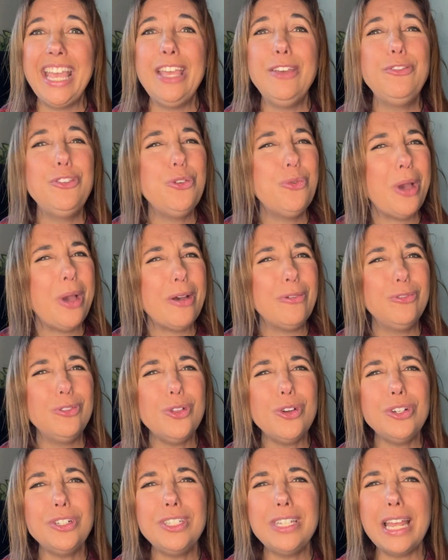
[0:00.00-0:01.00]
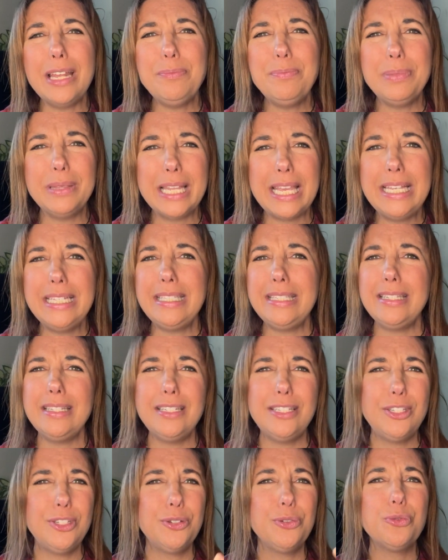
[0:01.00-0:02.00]
If you have looked at
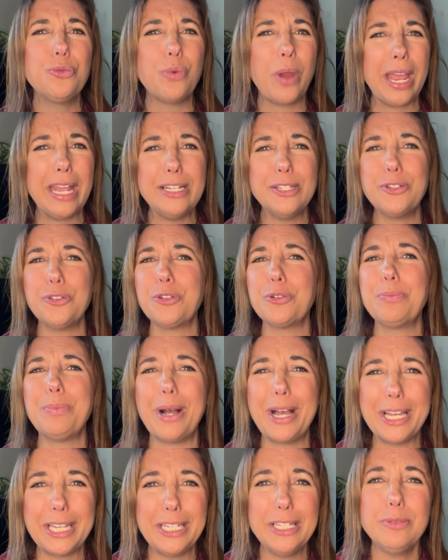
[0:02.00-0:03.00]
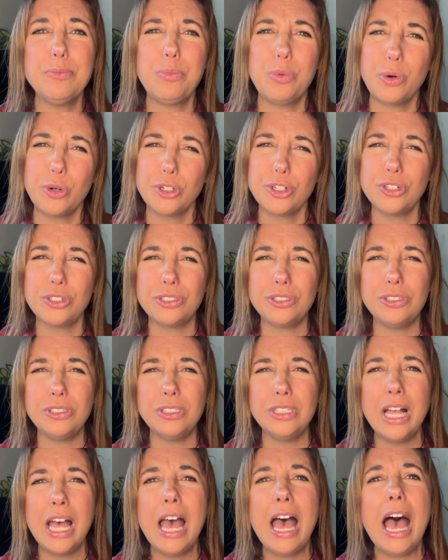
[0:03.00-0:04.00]
places to rent or buy in
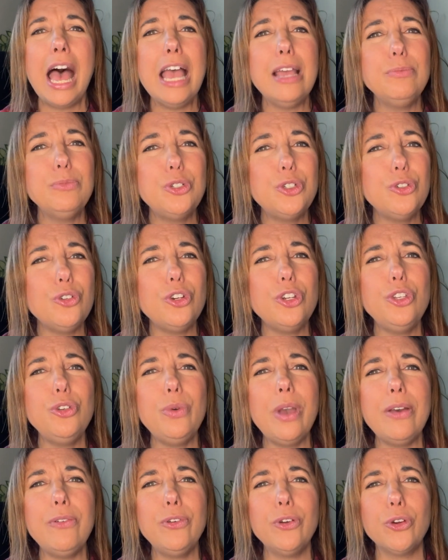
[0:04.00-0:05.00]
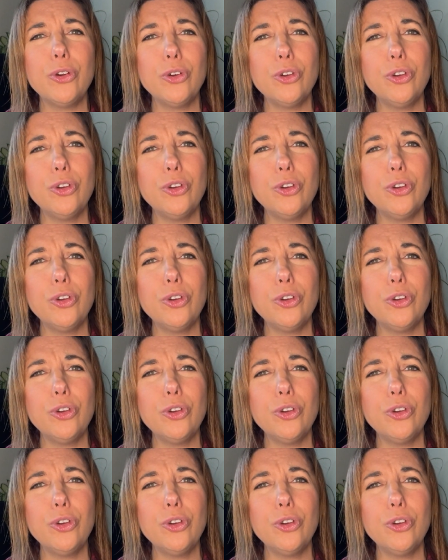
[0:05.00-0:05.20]
Portugal, I'm sure you have